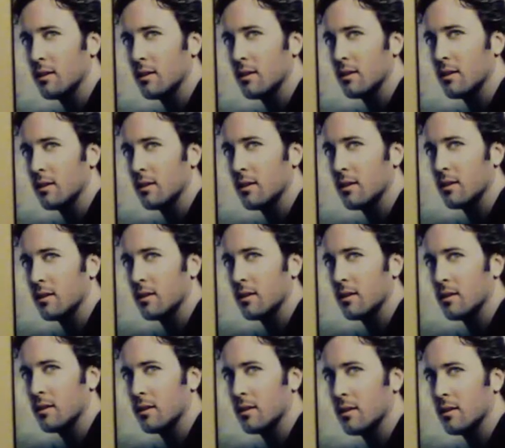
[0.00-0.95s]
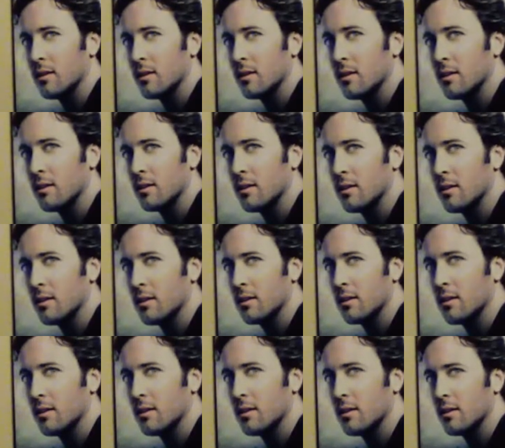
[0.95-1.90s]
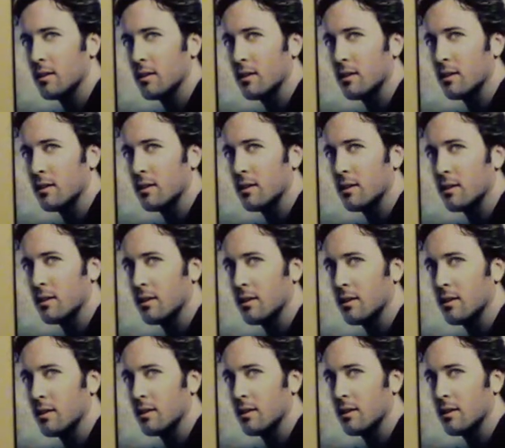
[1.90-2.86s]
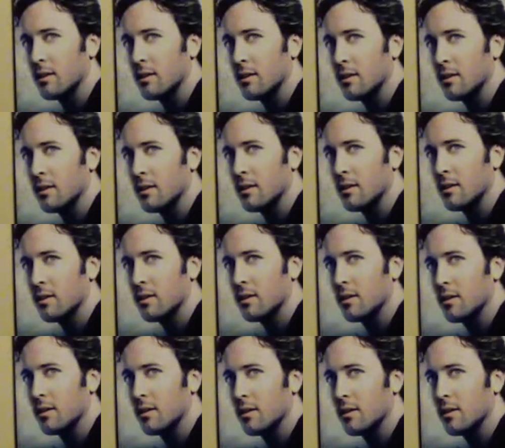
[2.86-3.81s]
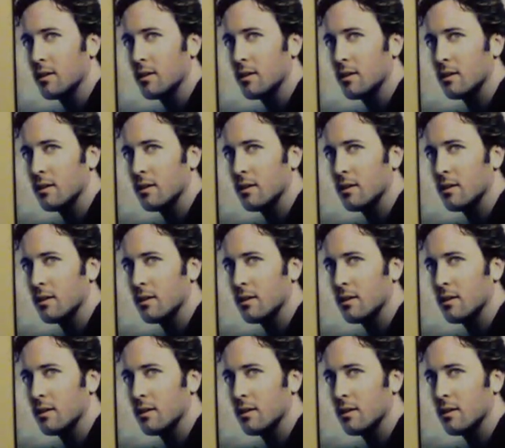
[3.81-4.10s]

[no speech]